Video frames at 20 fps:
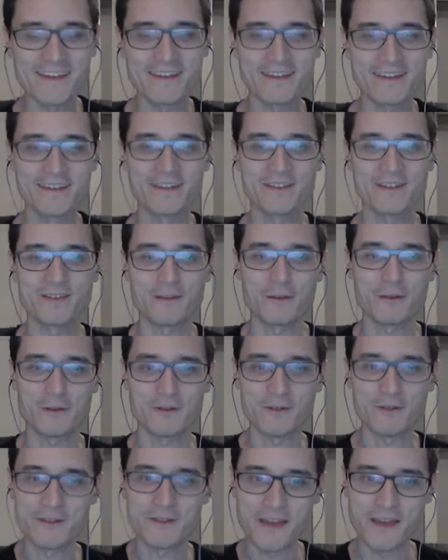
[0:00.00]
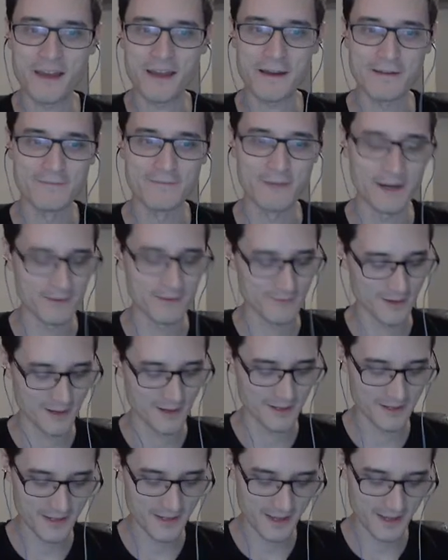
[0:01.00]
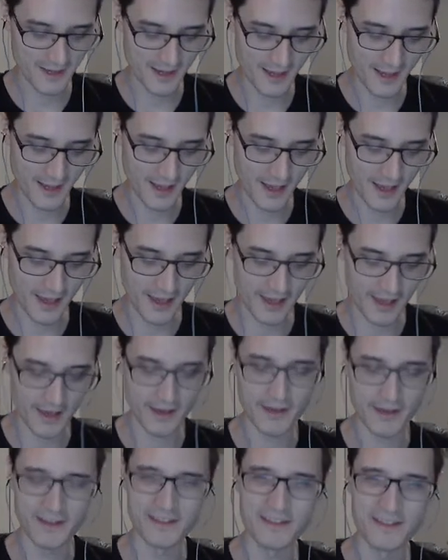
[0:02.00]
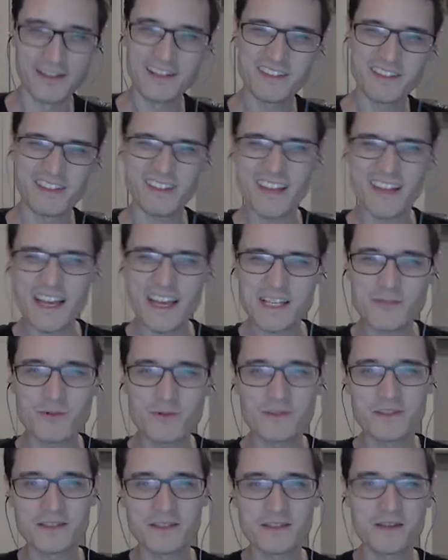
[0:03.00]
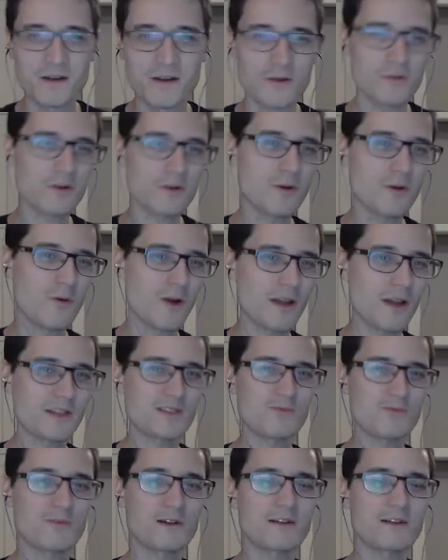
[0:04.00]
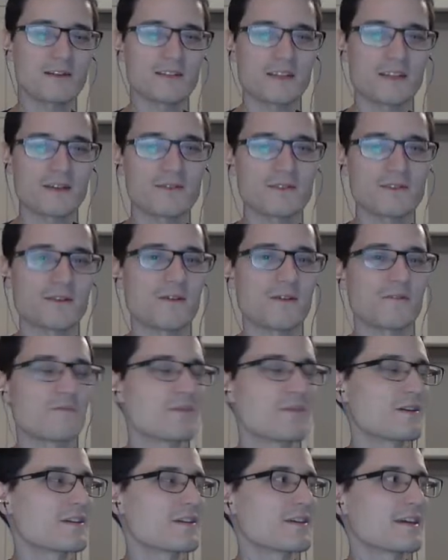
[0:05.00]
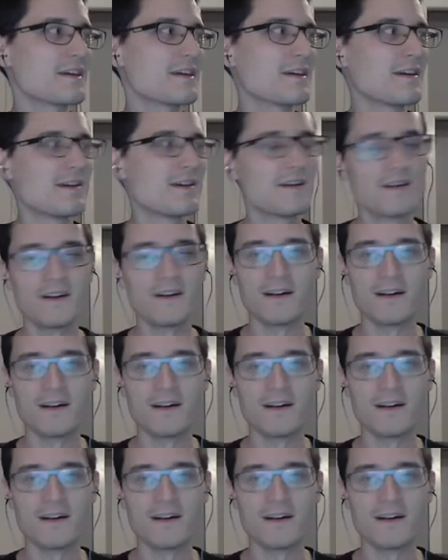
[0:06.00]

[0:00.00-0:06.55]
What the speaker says: It is the third day of my run, and the last one didn't go quite as well as I was hoping.